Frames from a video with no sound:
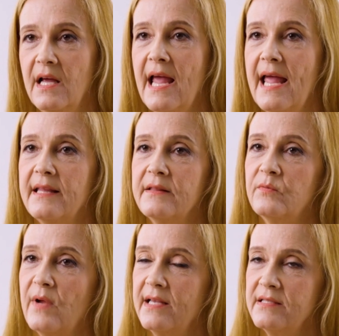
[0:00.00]
And the
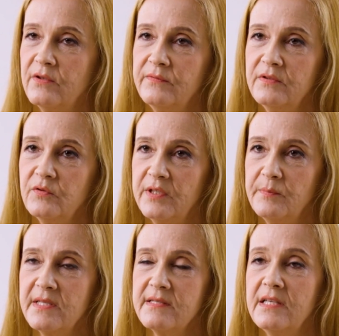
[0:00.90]
rest of the
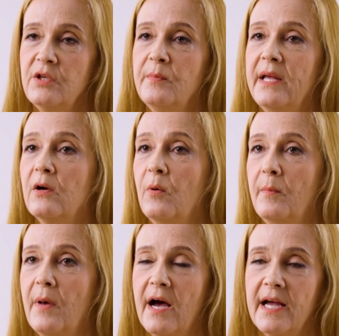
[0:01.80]
treatments you may
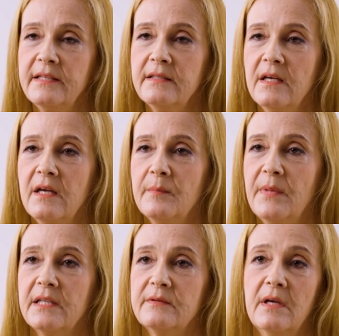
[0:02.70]
combine,
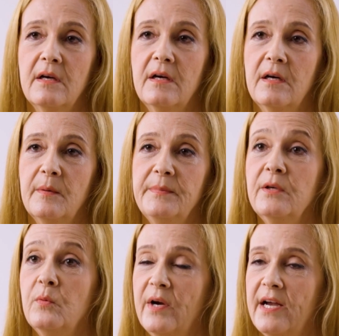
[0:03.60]
but be
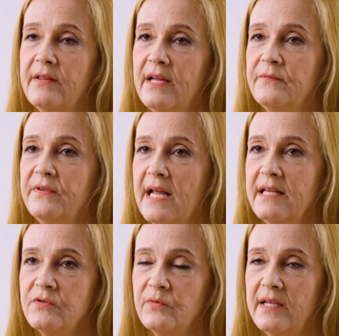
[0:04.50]
aware that
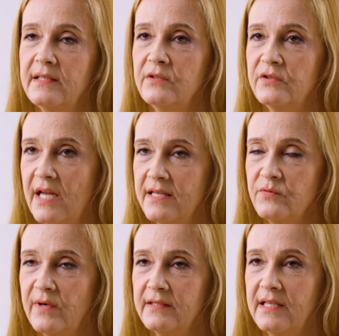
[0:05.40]
finasteride and
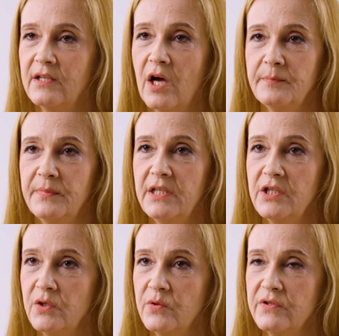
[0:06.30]
dutasteride cannot be
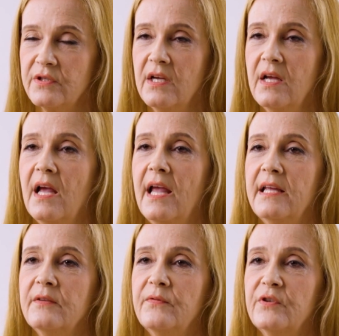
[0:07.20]
used
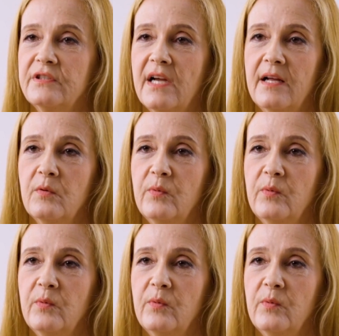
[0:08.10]
in fertile